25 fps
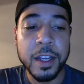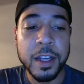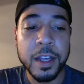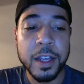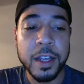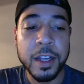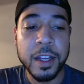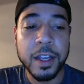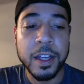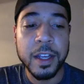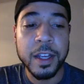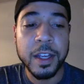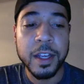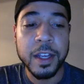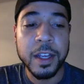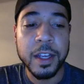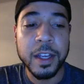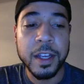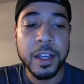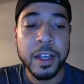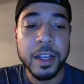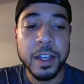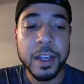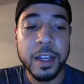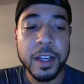
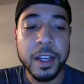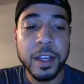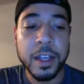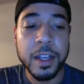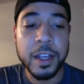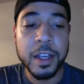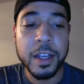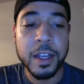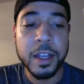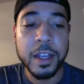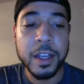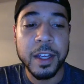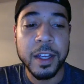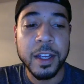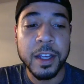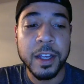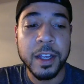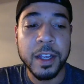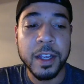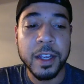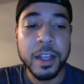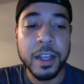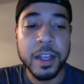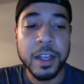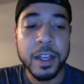is like 10 or
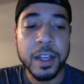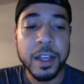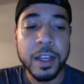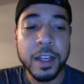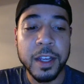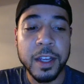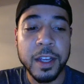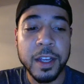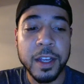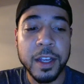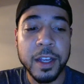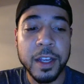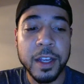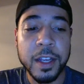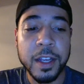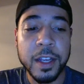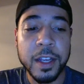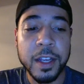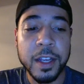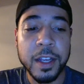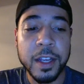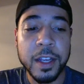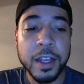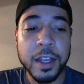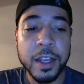12,
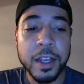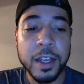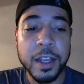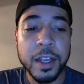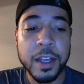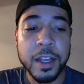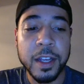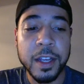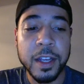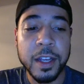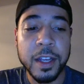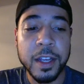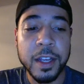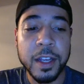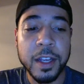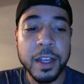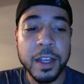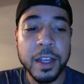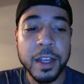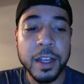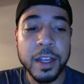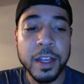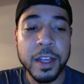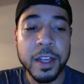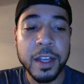and he's
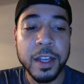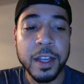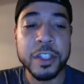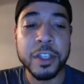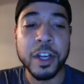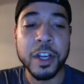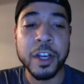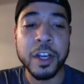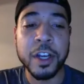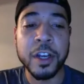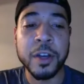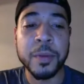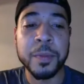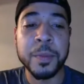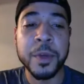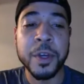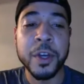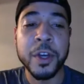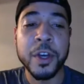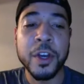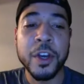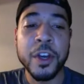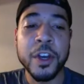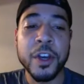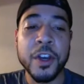quite rambunctious.
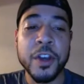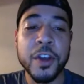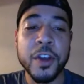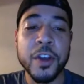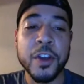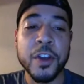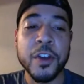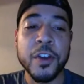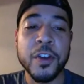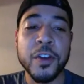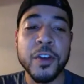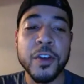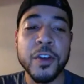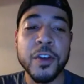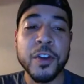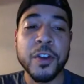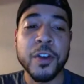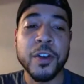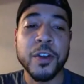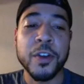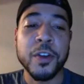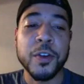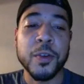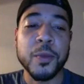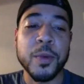
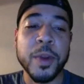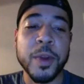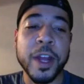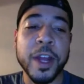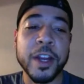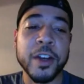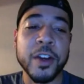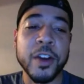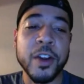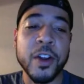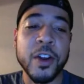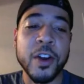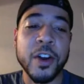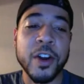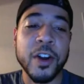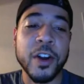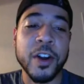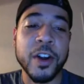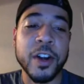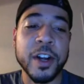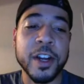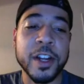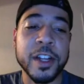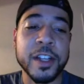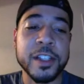
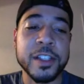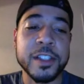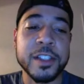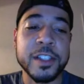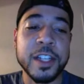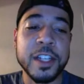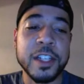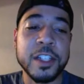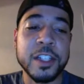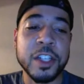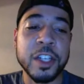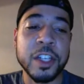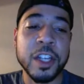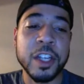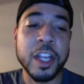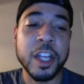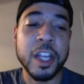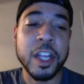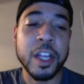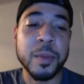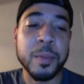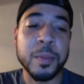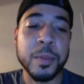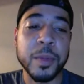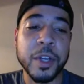Ragnar is teaching
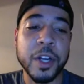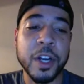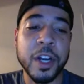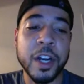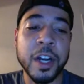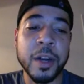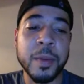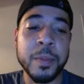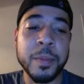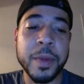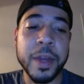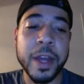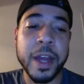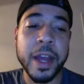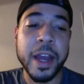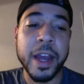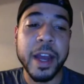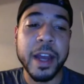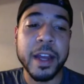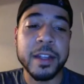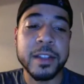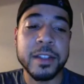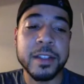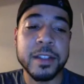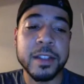him
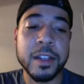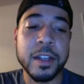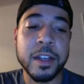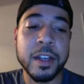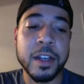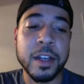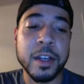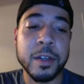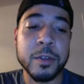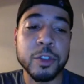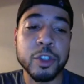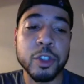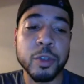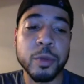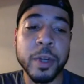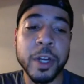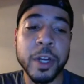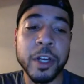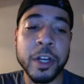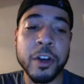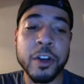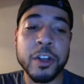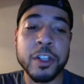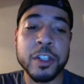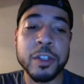combat. So
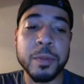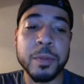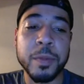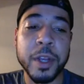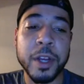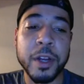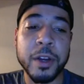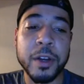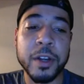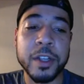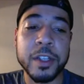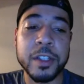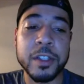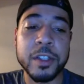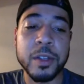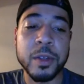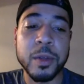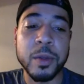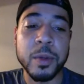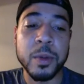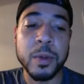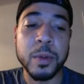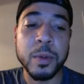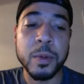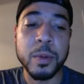Ragnar's married
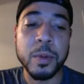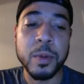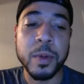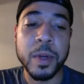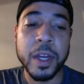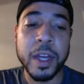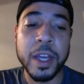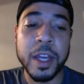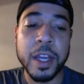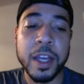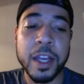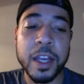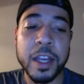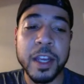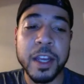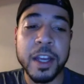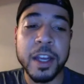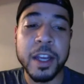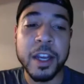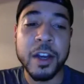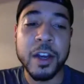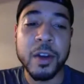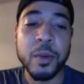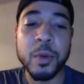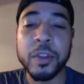to
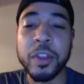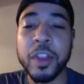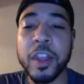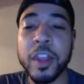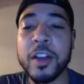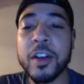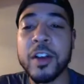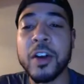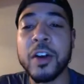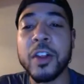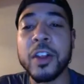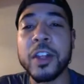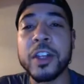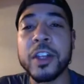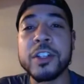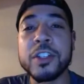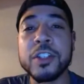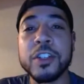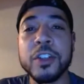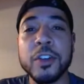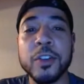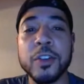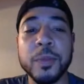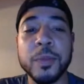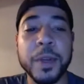a what they call a
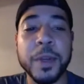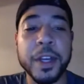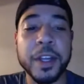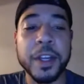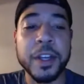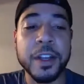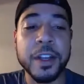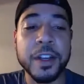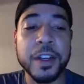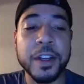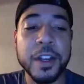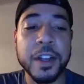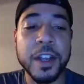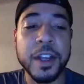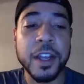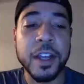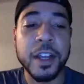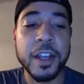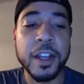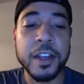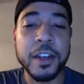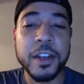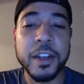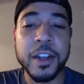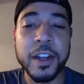shield maiden,
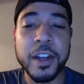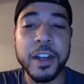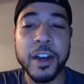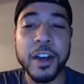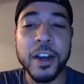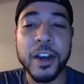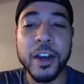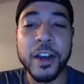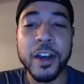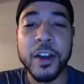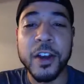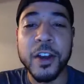and